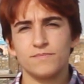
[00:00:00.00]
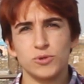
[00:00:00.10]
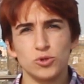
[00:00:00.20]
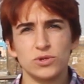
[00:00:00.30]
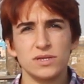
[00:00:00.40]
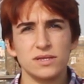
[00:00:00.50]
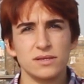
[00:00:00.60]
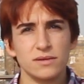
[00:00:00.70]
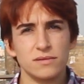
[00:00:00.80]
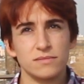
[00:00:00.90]
plural
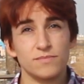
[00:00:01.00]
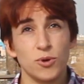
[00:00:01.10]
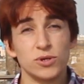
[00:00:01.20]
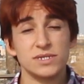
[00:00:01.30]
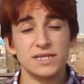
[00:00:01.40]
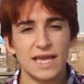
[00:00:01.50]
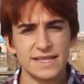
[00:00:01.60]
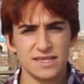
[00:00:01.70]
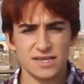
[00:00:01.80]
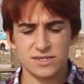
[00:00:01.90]
personal
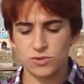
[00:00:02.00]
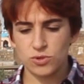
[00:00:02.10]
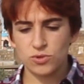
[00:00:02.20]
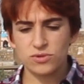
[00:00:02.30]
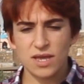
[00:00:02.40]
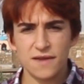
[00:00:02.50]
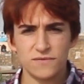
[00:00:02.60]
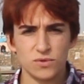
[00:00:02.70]
ending, so you don't have